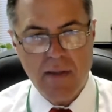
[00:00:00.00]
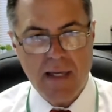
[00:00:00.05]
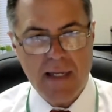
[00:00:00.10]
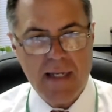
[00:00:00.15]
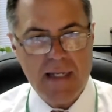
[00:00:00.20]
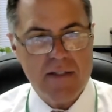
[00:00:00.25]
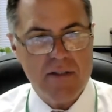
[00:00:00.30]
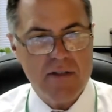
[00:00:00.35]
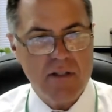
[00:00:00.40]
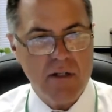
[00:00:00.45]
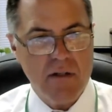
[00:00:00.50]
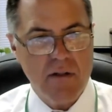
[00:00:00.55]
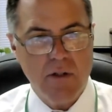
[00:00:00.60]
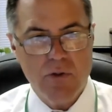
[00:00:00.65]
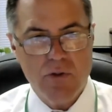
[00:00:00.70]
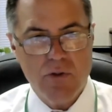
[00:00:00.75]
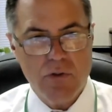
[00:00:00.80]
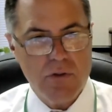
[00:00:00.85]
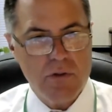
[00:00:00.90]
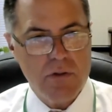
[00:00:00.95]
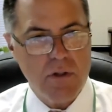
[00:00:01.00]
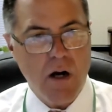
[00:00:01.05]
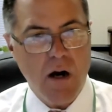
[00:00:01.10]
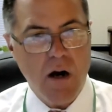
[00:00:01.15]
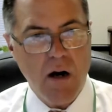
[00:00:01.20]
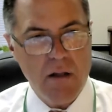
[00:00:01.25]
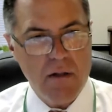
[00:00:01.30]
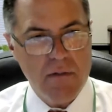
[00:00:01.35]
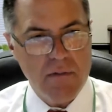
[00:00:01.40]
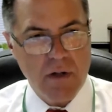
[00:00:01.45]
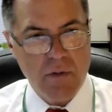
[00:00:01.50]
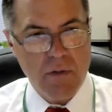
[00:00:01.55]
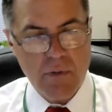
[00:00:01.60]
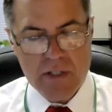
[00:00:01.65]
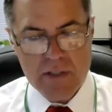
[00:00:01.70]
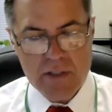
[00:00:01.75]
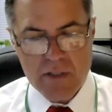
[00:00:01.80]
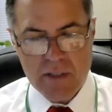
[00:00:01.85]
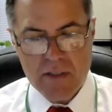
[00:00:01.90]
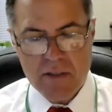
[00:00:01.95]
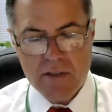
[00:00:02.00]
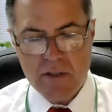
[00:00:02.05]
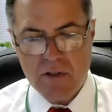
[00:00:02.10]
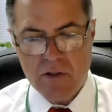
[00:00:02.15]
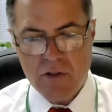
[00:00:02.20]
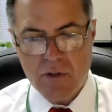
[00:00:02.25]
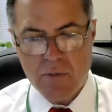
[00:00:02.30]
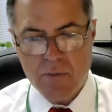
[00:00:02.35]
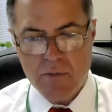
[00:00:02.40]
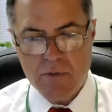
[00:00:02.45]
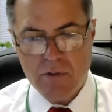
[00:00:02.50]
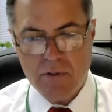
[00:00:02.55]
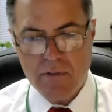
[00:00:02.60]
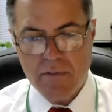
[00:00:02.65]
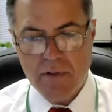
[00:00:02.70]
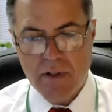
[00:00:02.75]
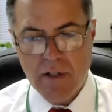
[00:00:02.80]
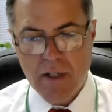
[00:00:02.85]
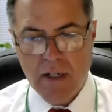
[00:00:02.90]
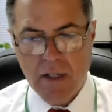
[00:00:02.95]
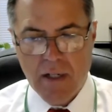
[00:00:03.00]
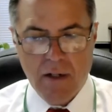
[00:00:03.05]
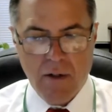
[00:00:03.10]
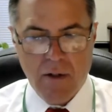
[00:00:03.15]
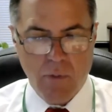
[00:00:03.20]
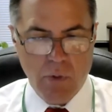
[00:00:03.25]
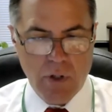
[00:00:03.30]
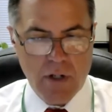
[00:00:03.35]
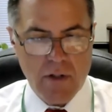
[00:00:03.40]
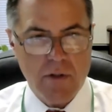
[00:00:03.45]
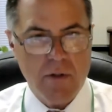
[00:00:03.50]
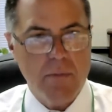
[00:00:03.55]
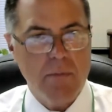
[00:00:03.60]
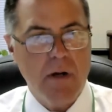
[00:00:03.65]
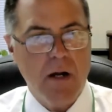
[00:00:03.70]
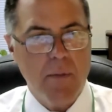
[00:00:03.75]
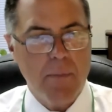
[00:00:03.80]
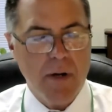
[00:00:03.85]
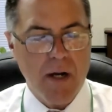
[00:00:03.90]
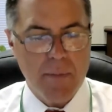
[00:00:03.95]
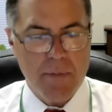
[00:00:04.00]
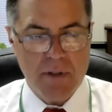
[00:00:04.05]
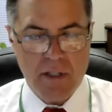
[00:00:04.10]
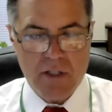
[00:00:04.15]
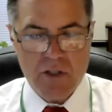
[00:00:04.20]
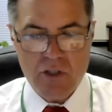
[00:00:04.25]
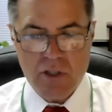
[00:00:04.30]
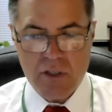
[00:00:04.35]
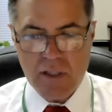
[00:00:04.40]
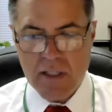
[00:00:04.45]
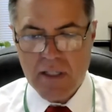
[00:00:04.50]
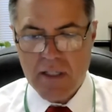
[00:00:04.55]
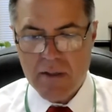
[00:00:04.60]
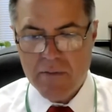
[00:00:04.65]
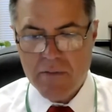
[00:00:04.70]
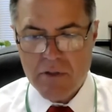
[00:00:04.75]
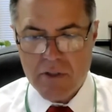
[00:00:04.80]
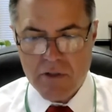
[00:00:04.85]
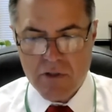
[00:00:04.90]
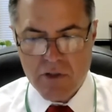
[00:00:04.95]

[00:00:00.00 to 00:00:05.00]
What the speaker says: That gets it closer to all of our residents in terms of where our population lives.